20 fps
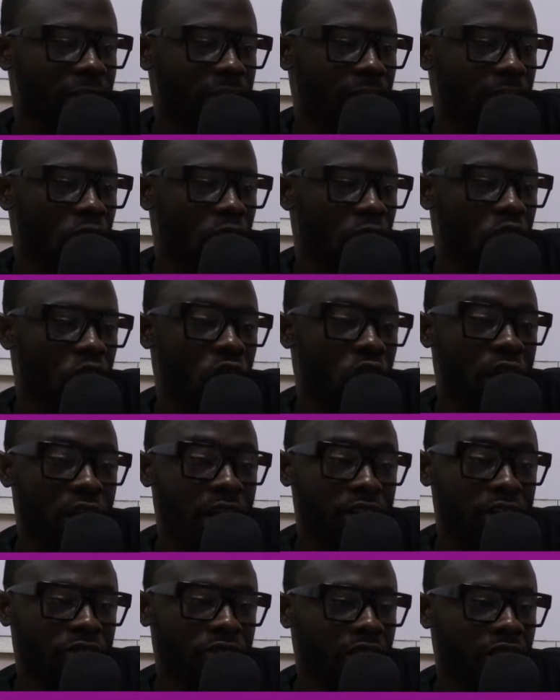or
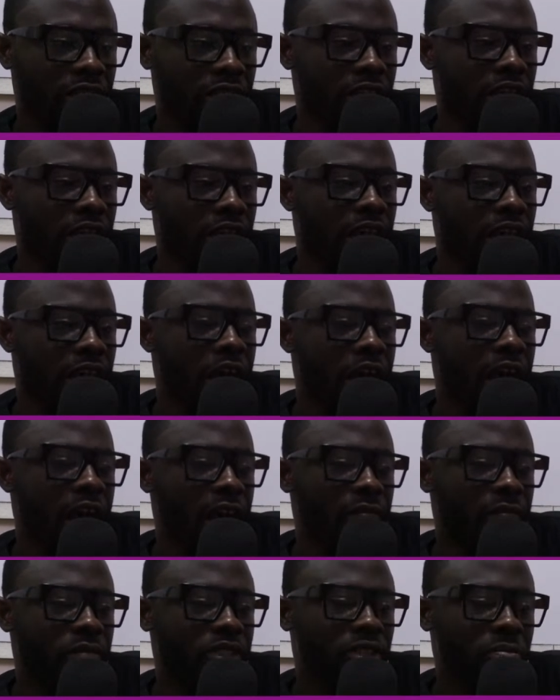Kanu said, Hi,
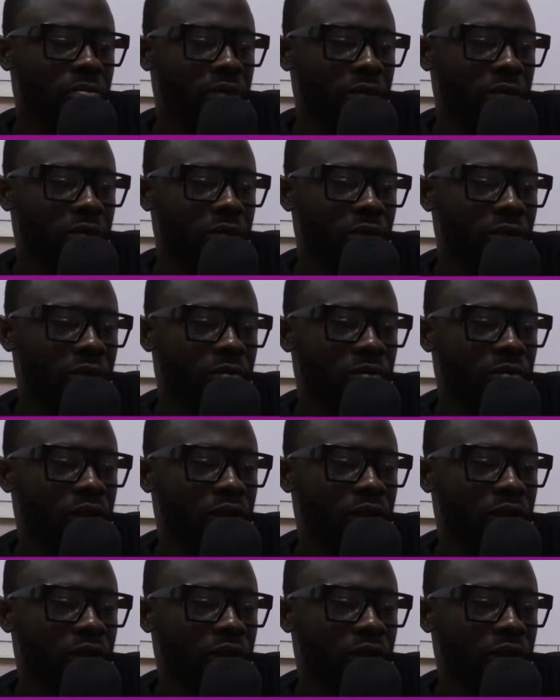Mr. Premium.